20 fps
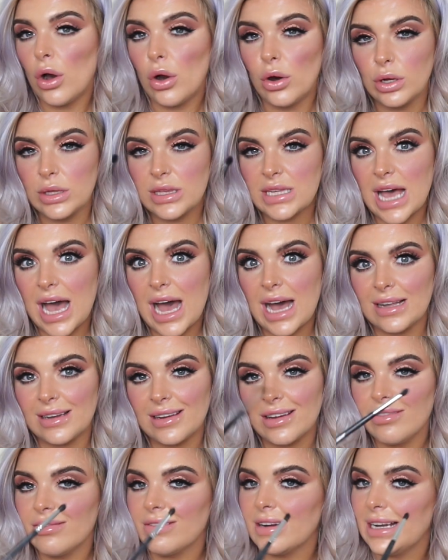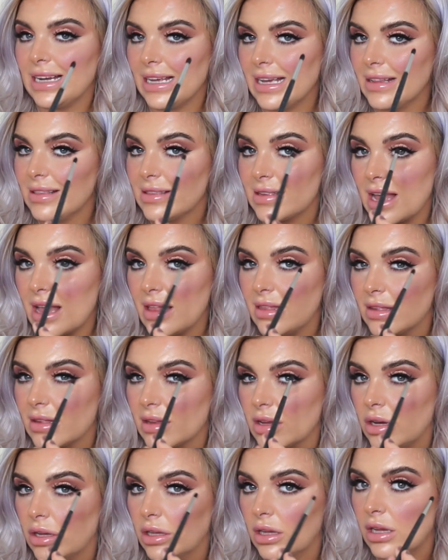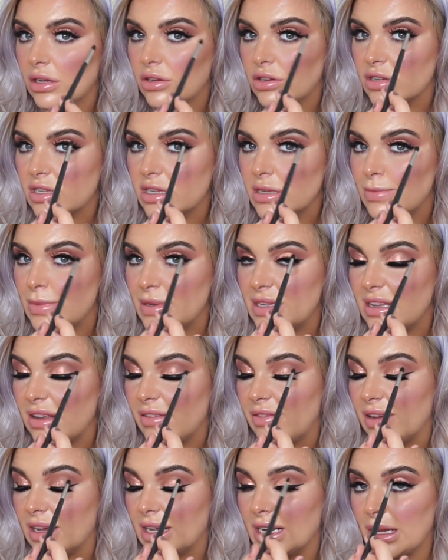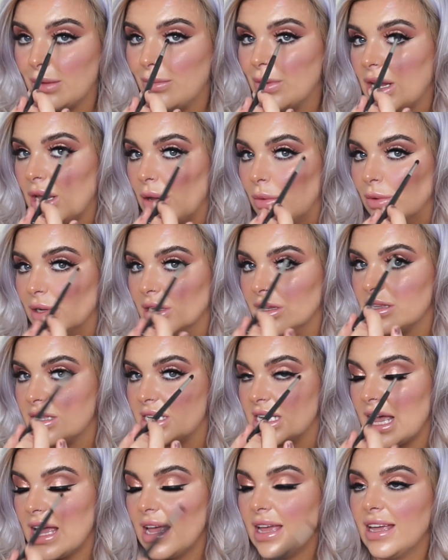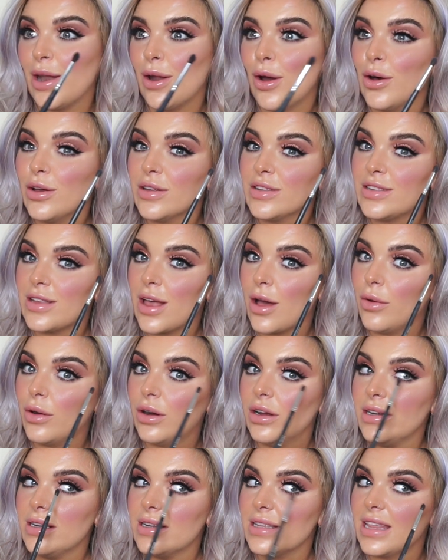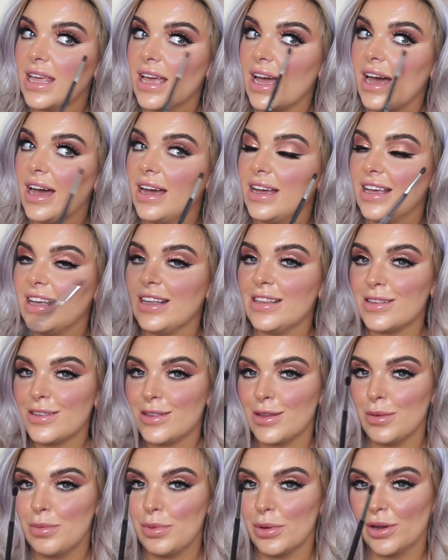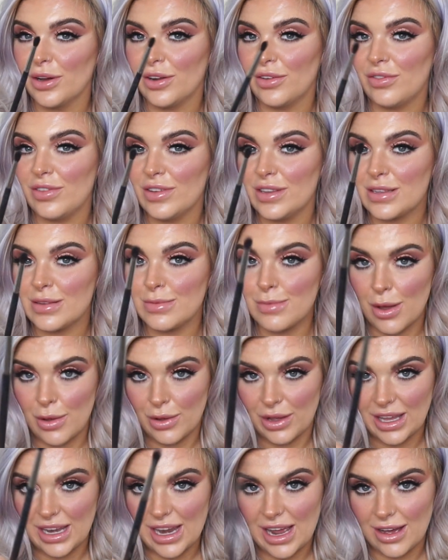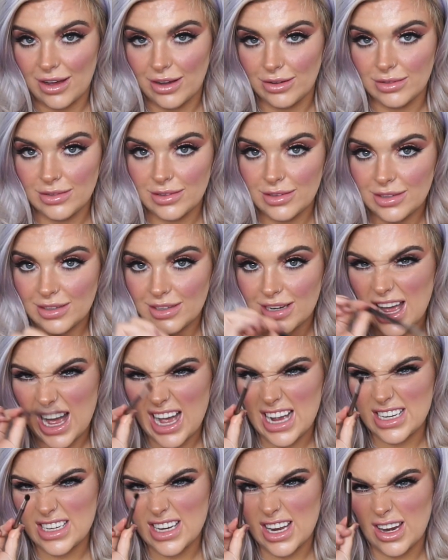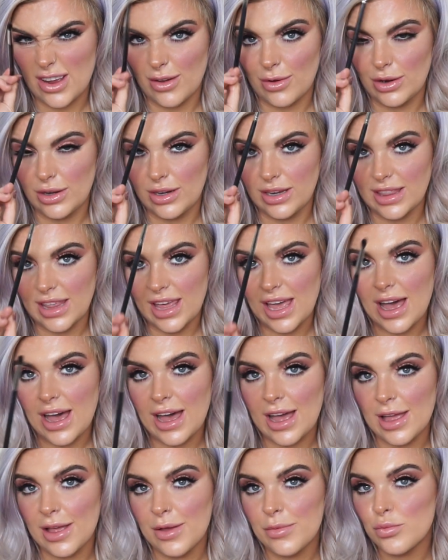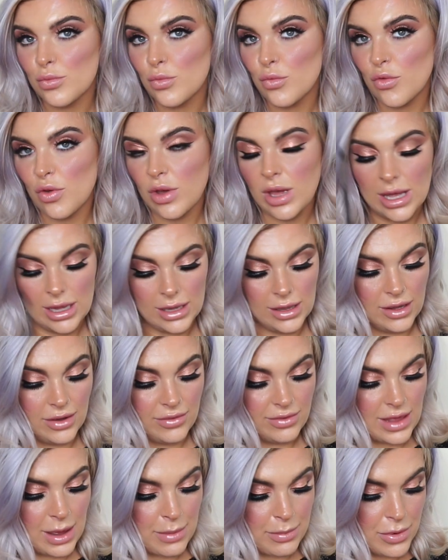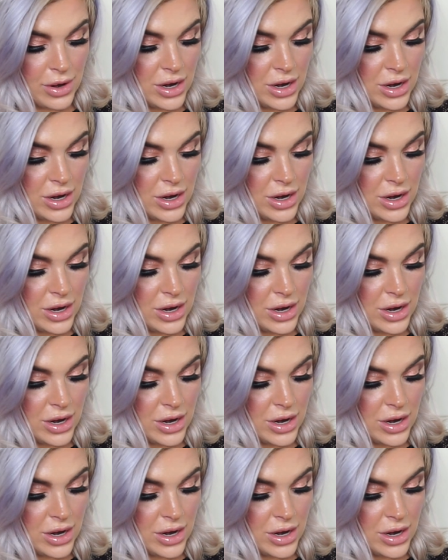or to add a really intense colour just specifically where you want it. And also under the eye, it's super good for smoking out eyeshadow under the eye. Love that